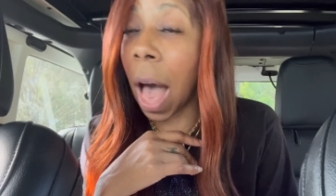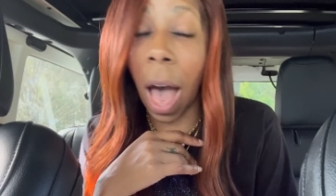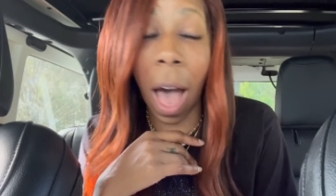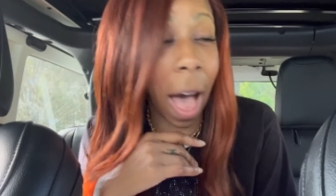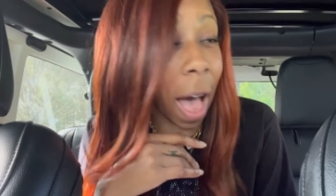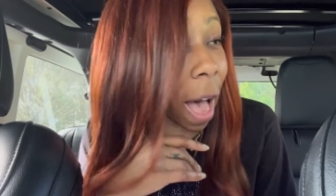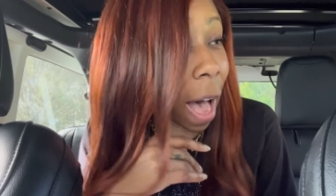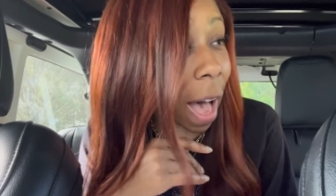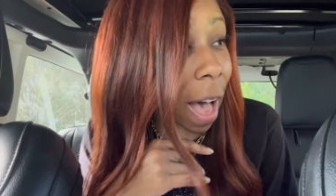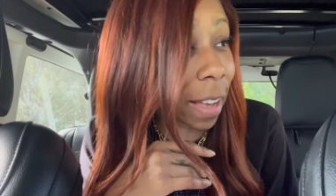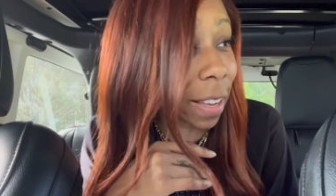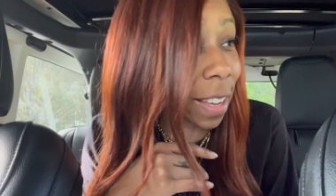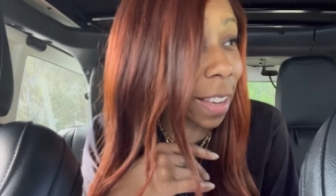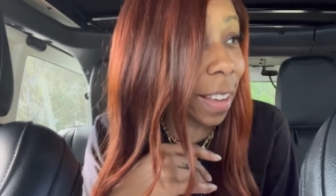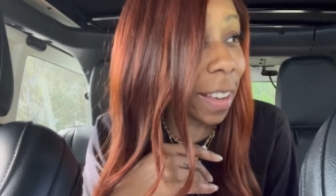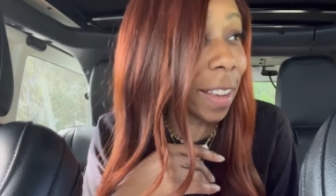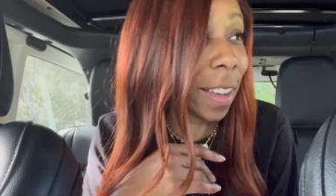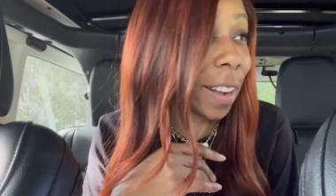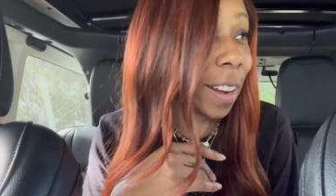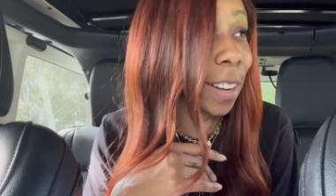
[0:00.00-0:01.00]
I
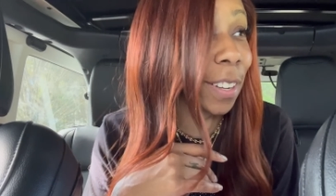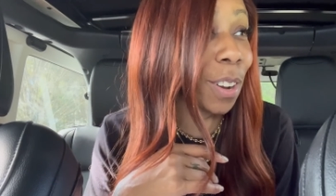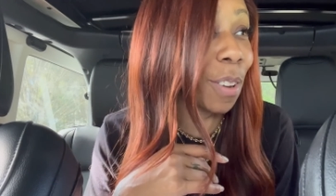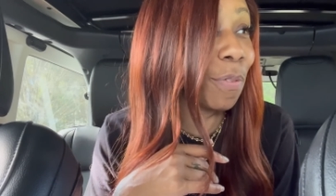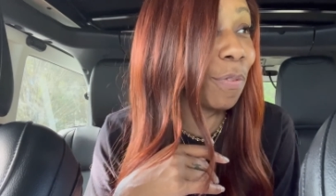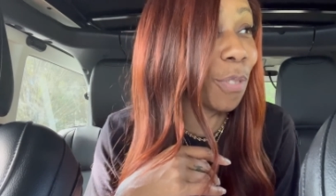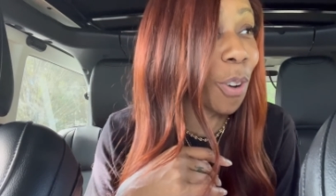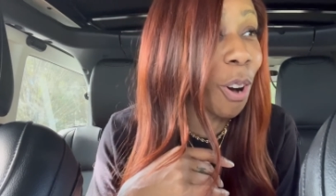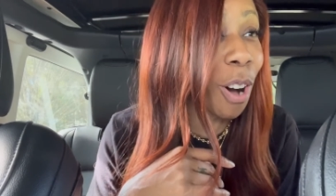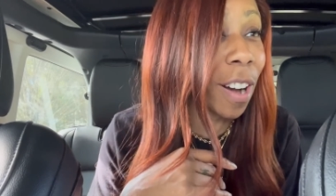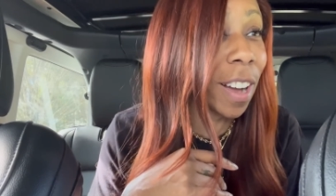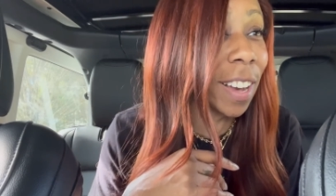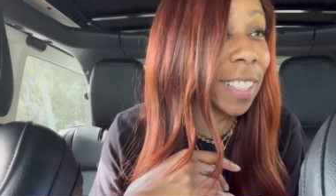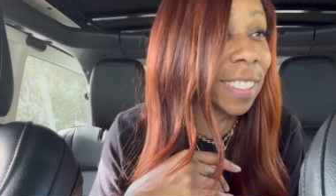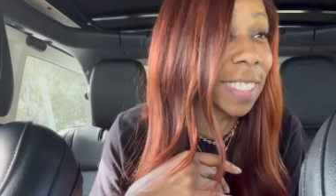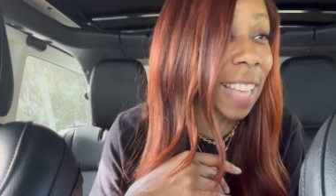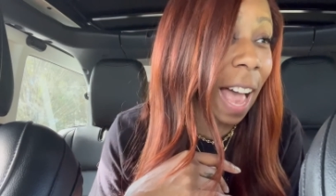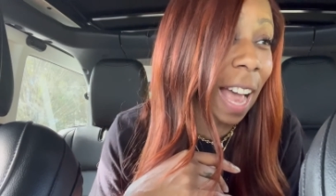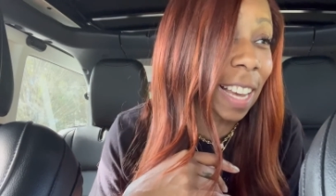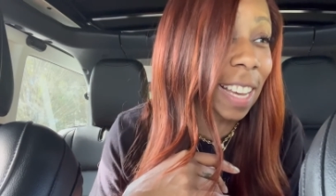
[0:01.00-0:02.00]
can get a
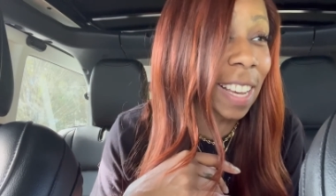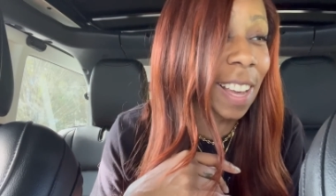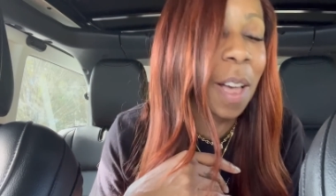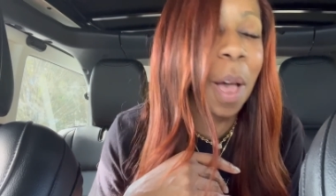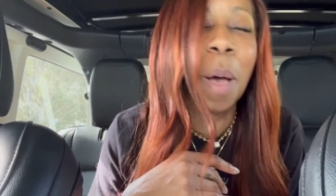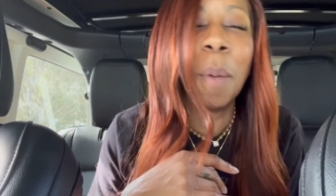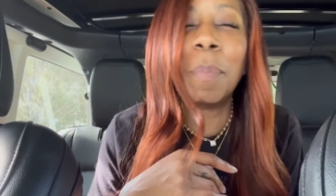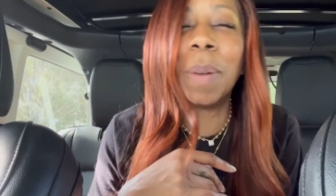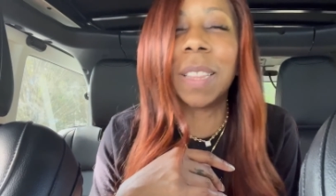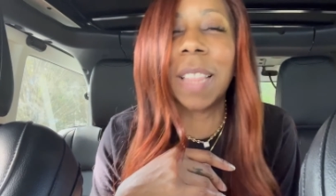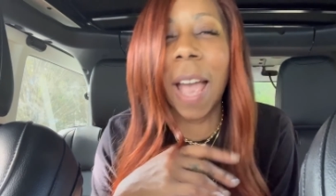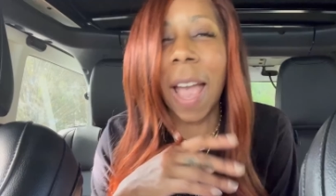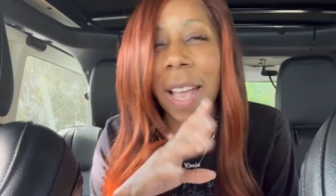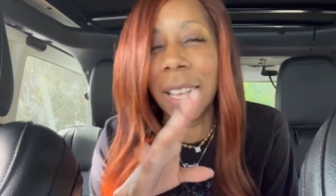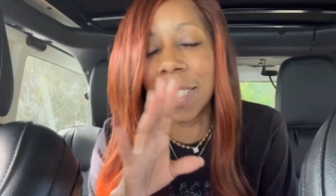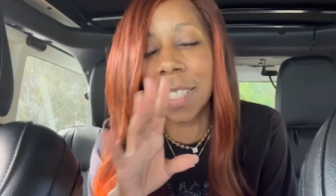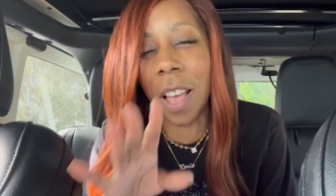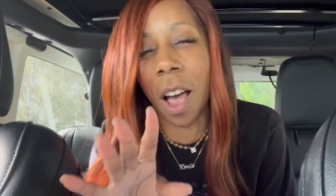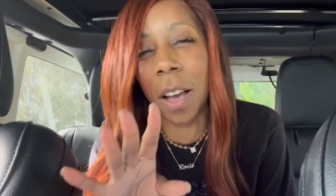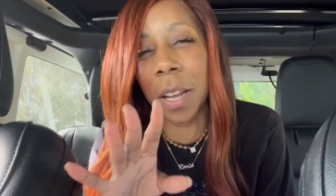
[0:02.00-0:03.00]
divorce. I can, but they
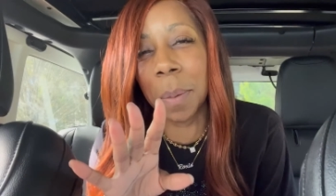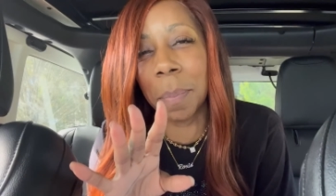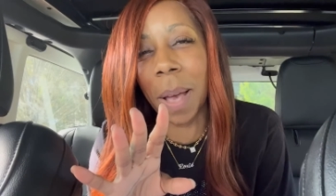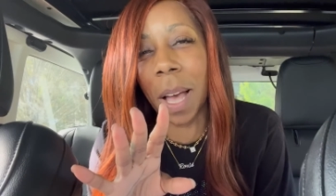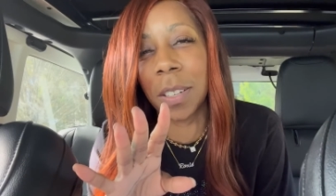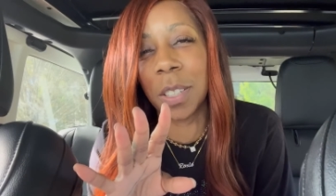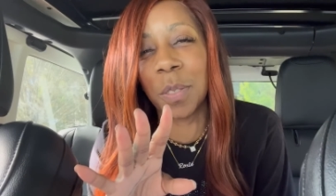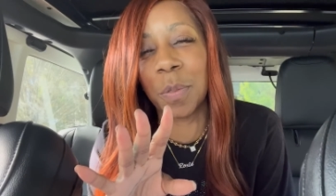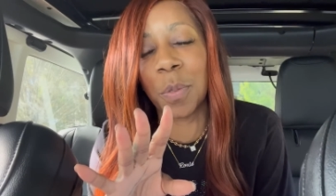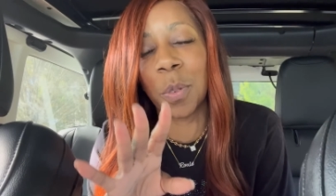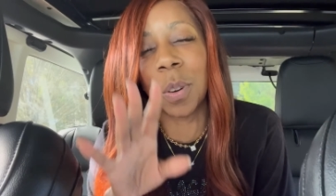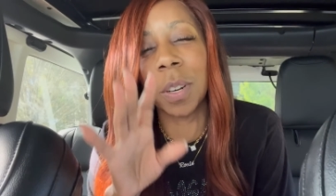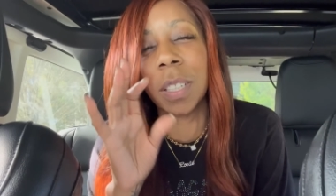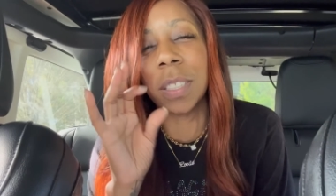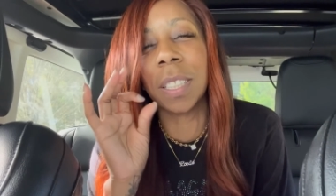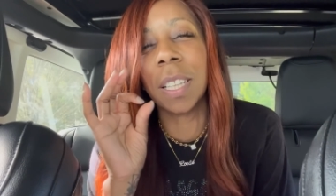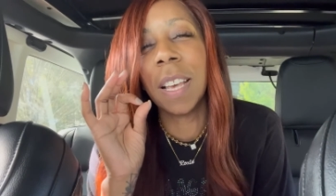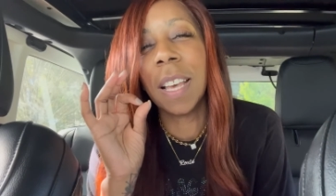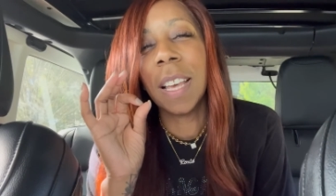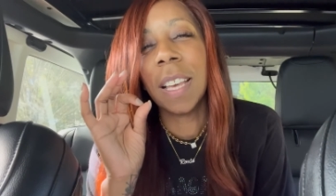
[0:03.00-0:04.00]
ain't talking about
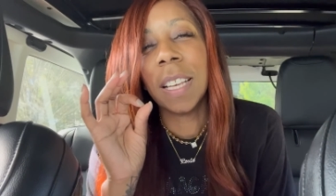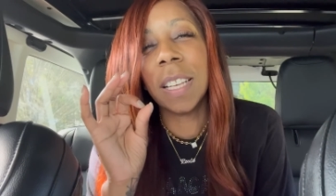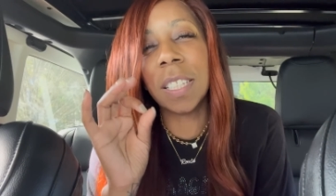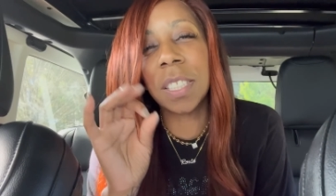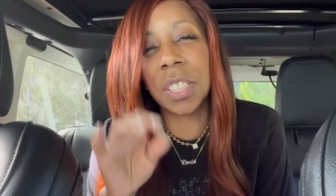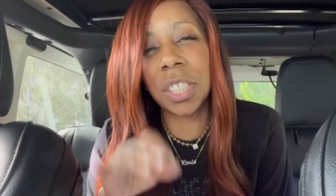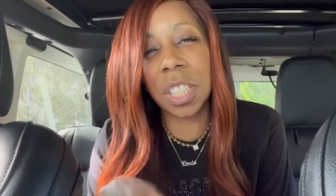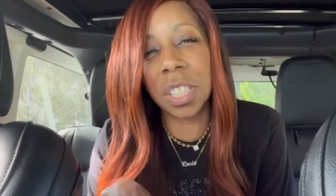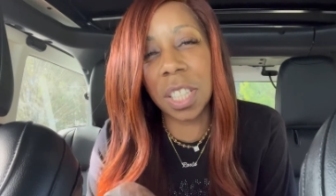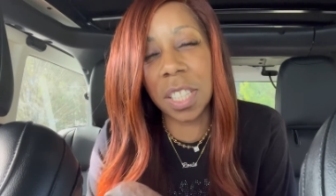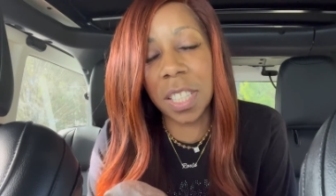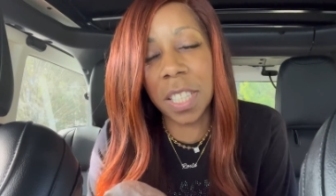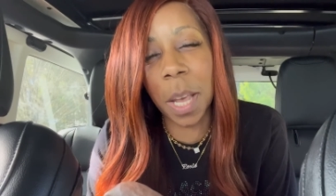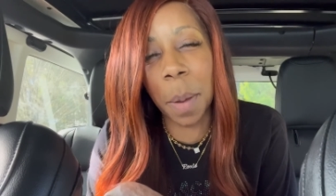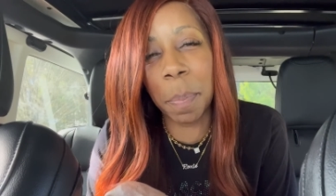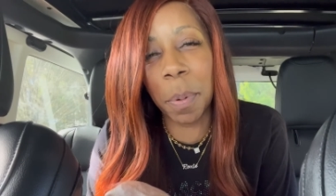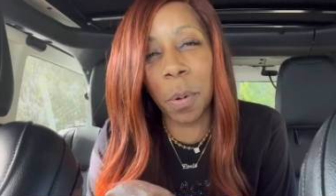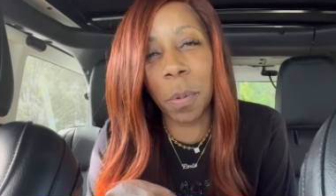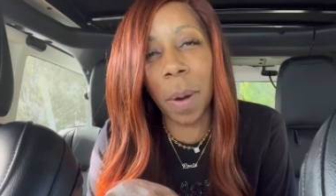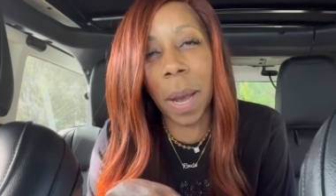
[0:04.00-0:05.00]
divorce. It's just a
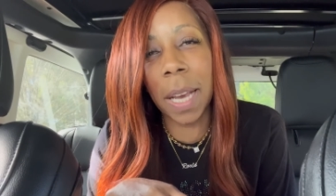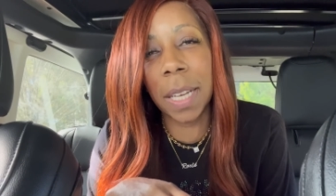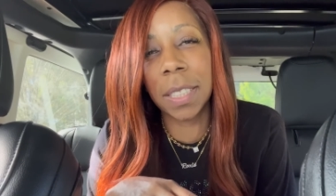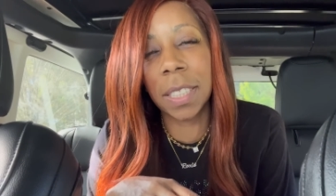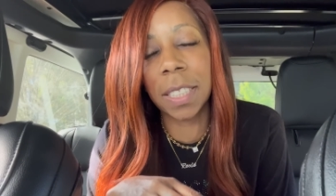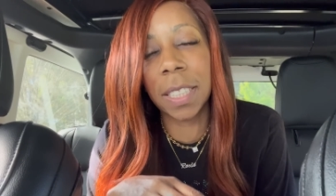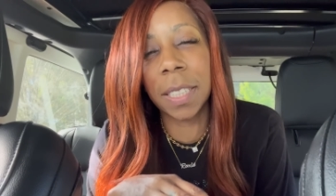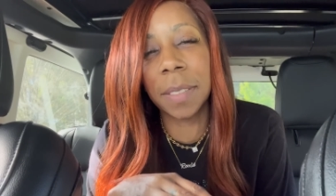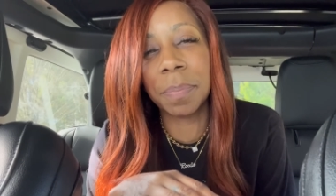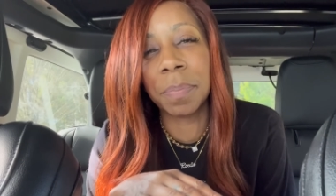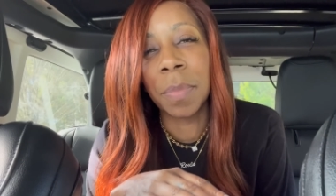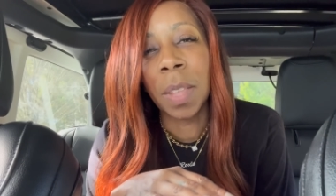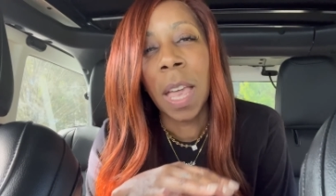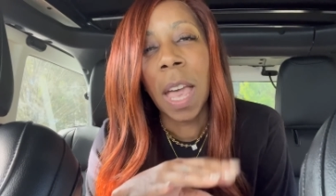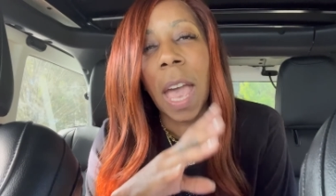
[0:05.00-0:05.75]
separation.